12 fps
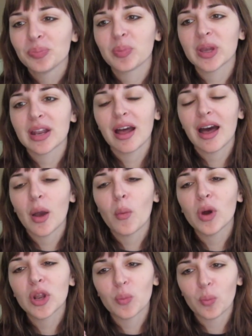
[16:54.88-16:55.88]
But I
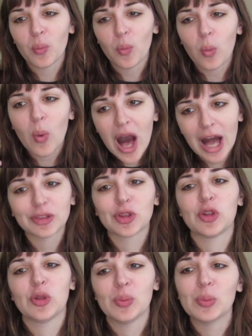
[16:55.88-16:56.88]
want to
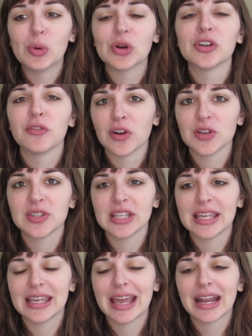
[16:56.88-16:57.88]
watch more
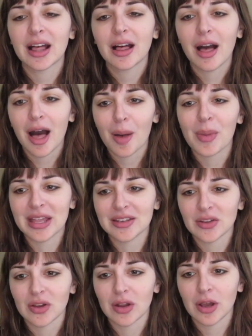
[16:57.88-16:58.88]
diversely and
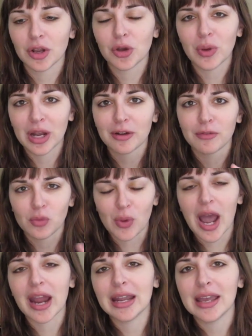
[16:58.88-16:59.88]
comment on, on a greater
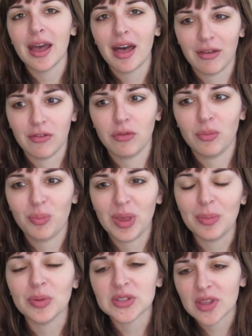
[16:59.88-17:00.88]
variety of
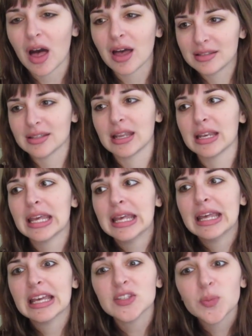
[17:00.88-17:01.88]
people's content,
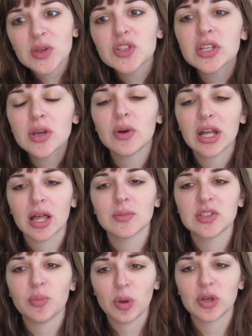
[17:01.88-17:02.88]
especially when it
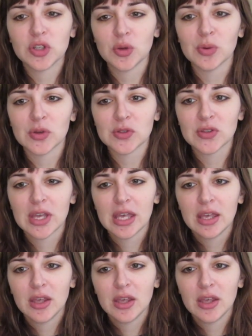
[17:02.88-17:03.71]
comes to booktubers